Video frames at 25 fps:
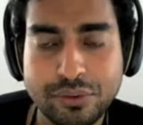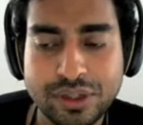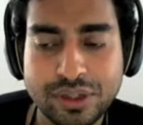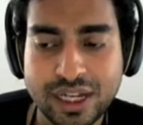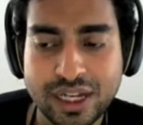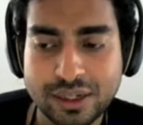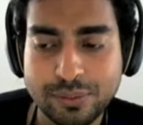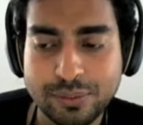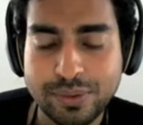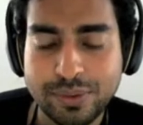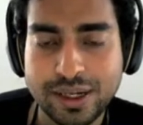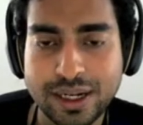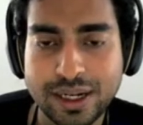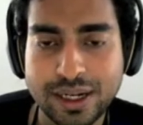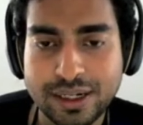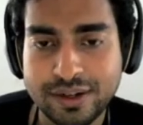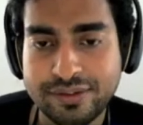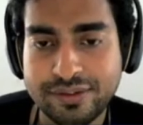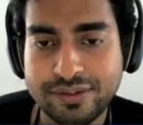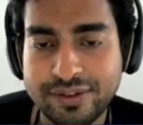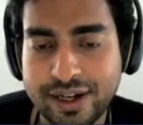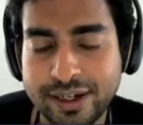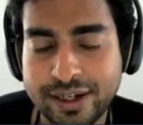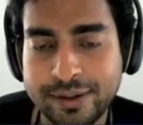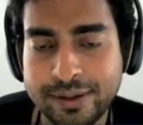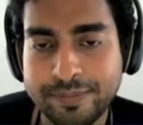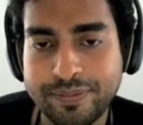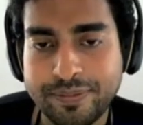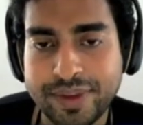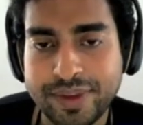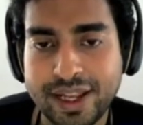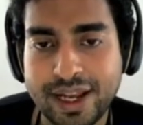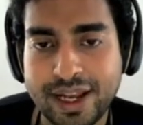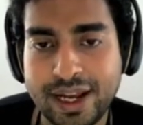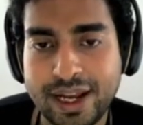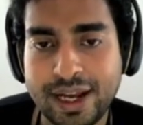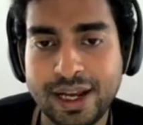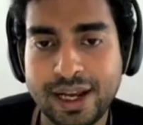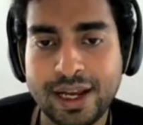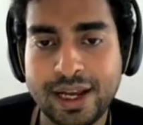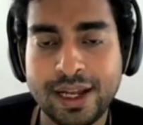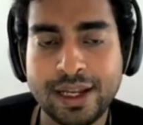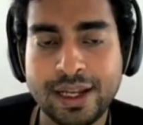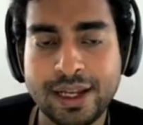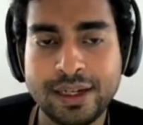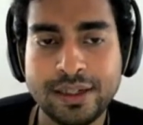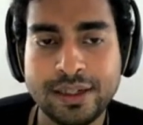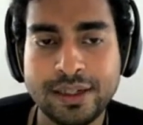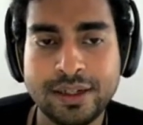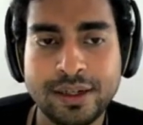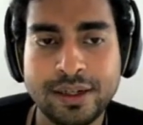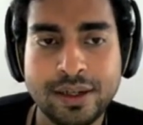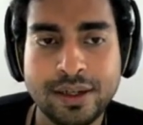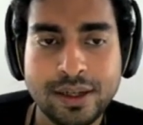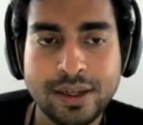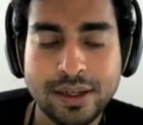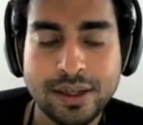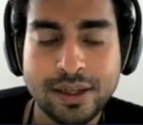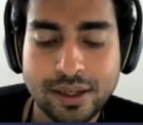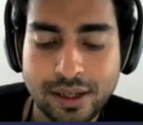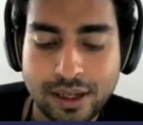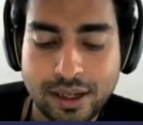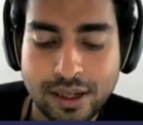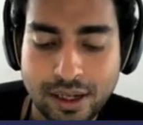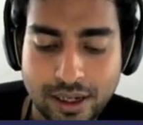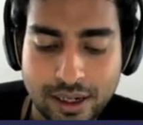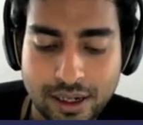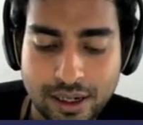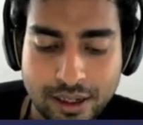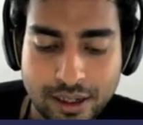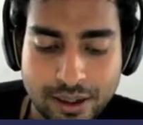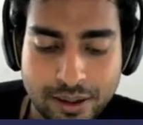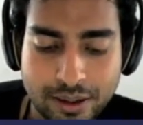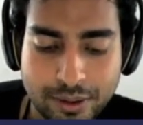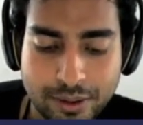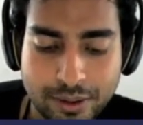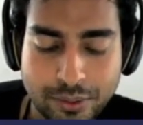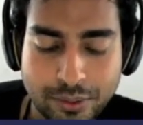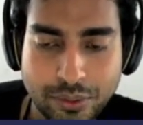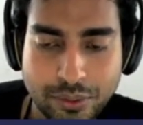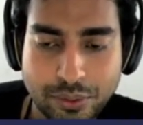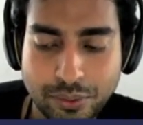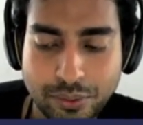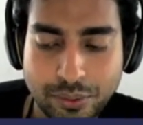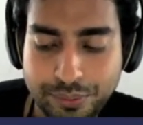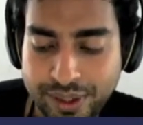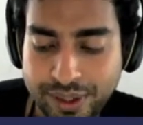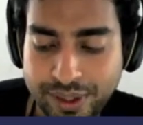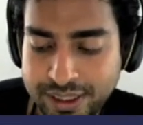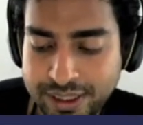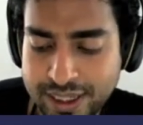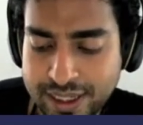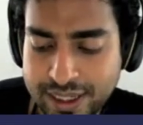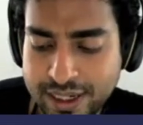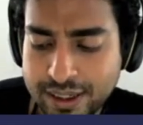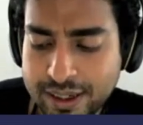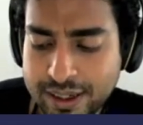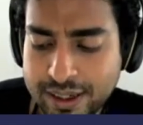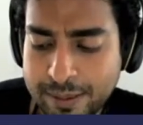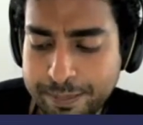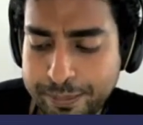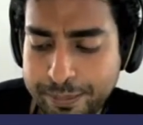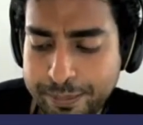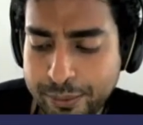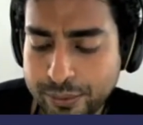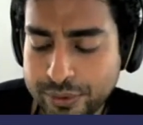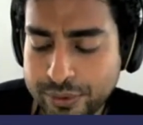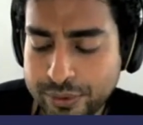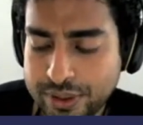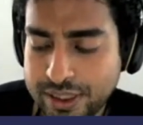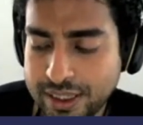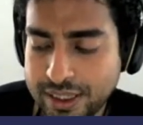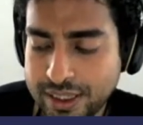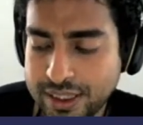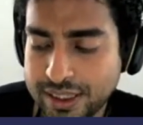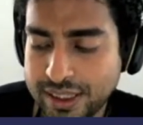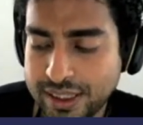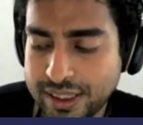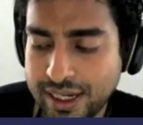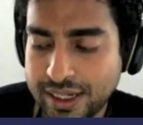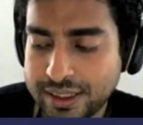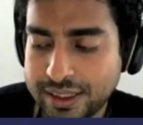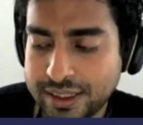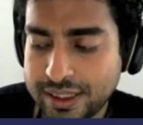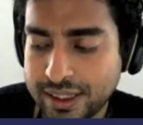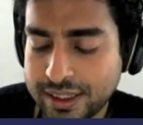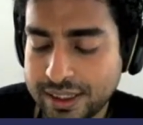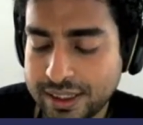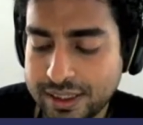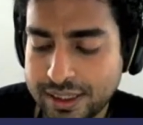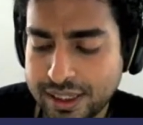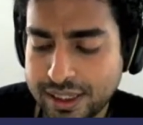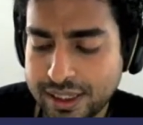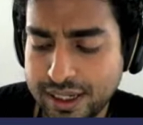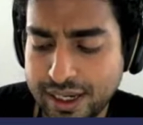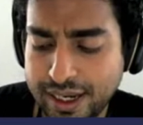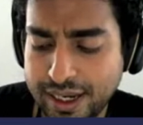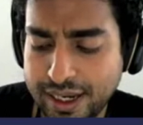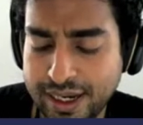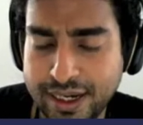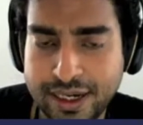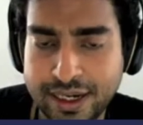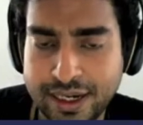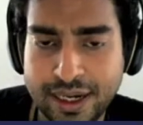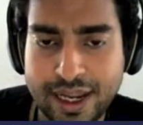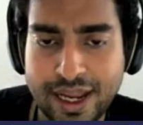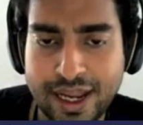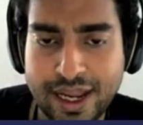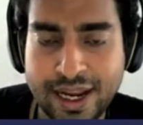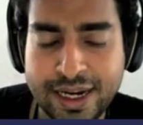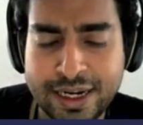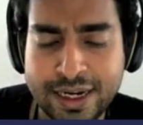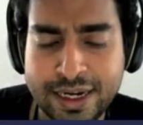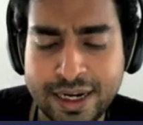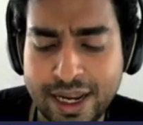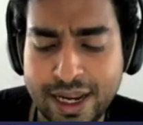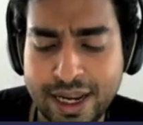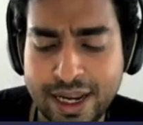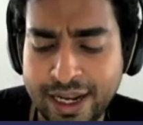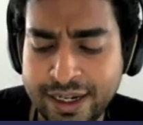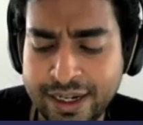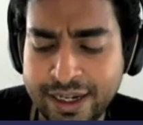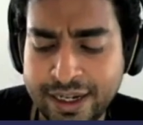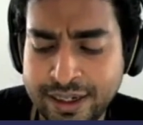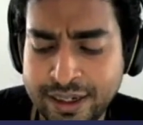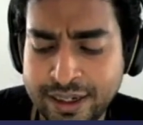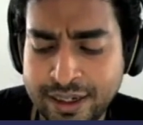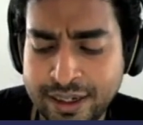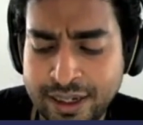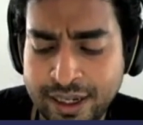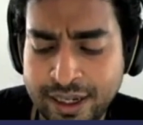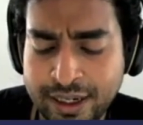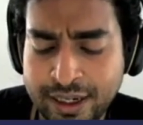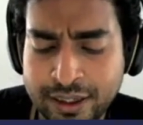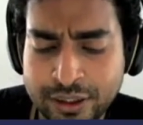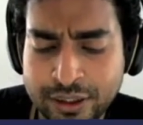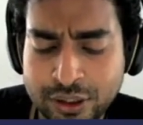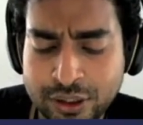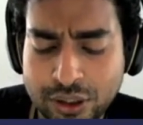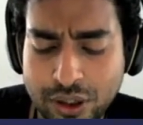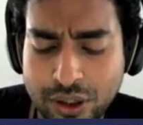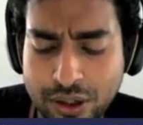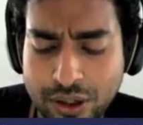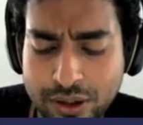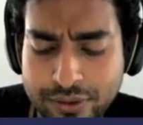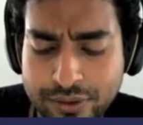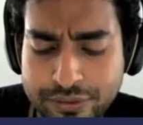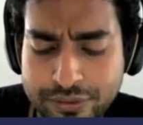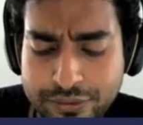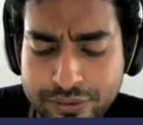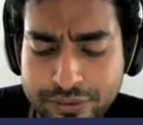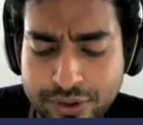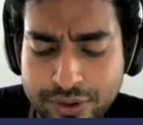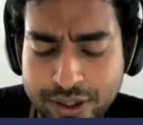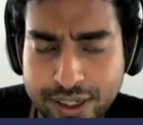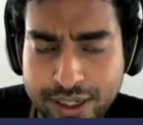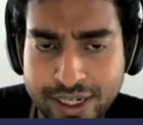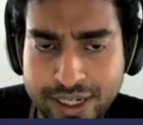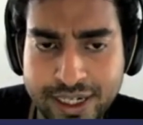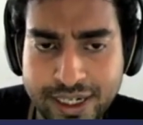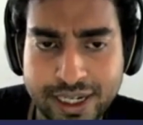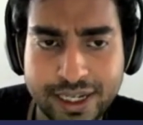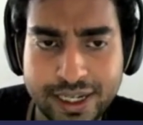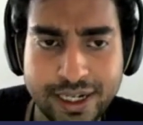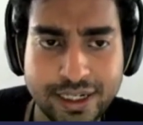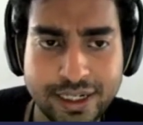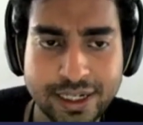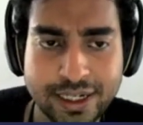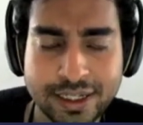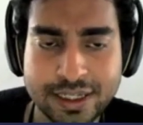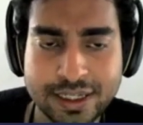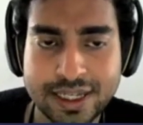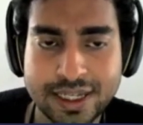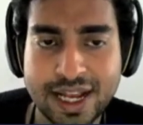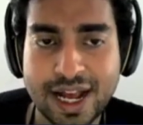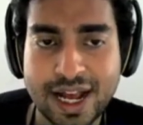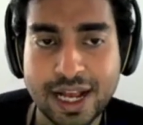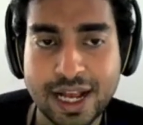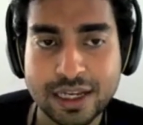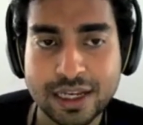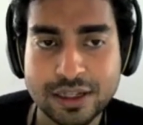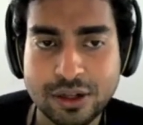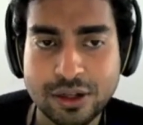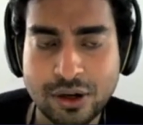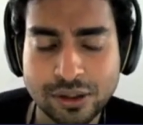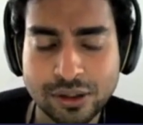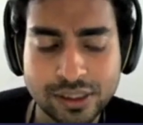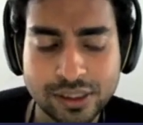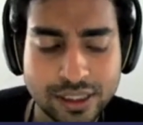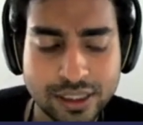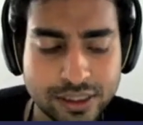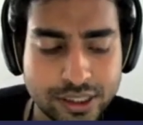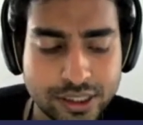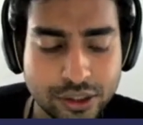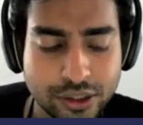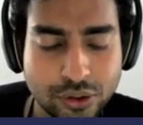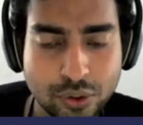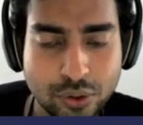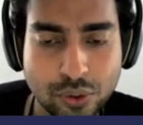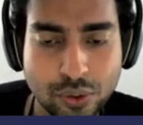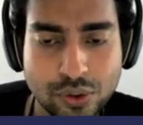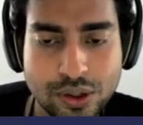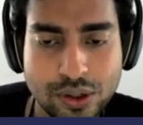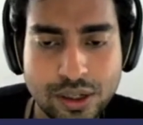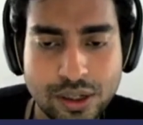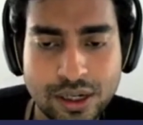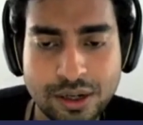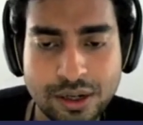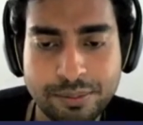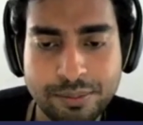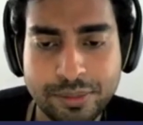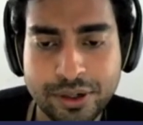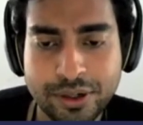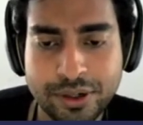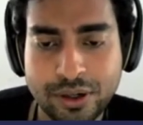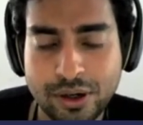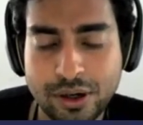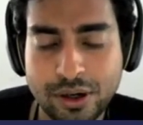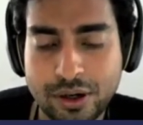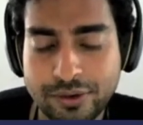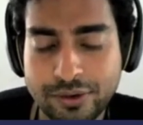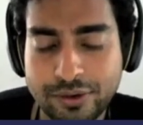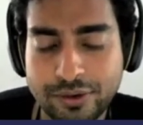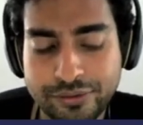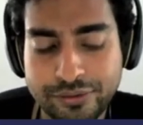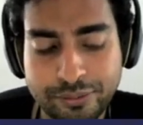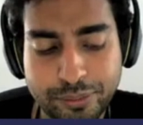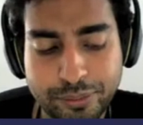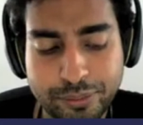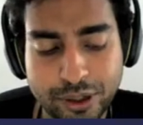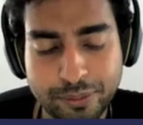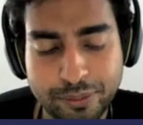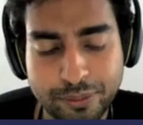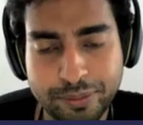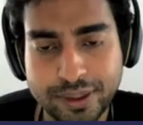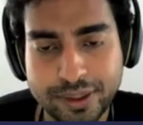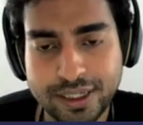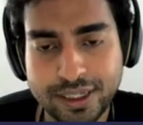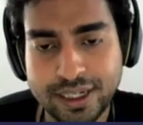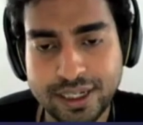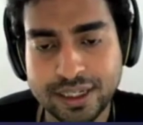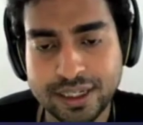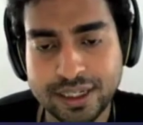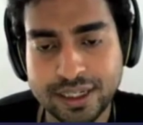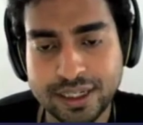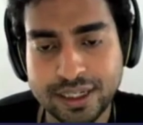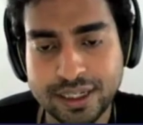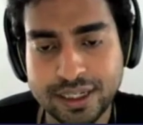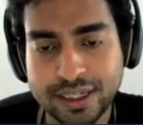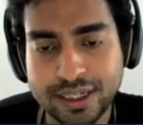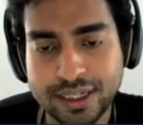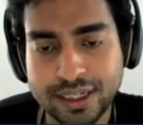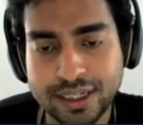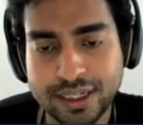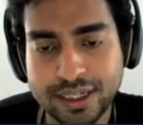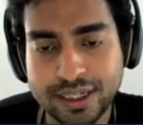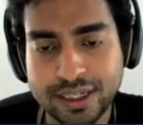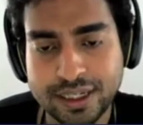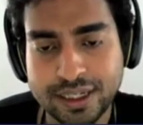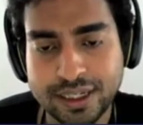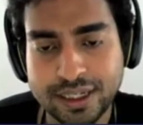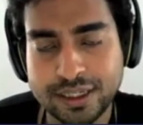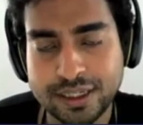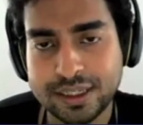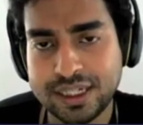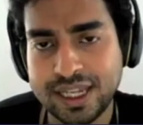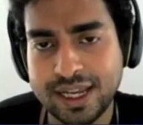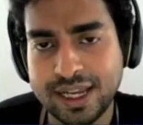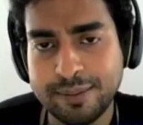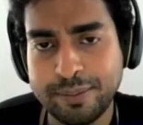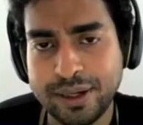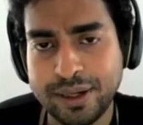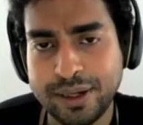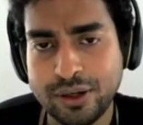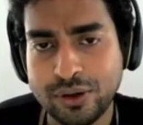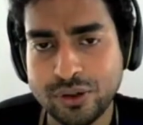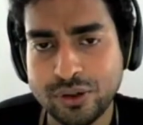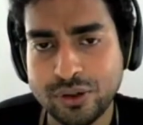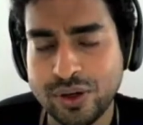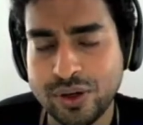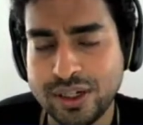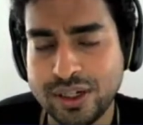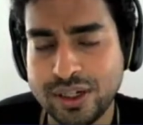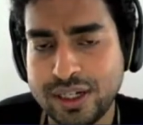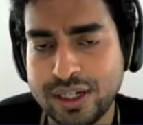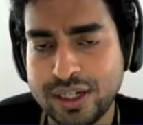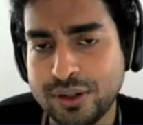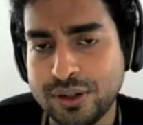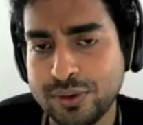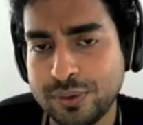that we can define, and one can compose these classes in n layers of inheritance, as long as the total number of properties stay below 22, which is a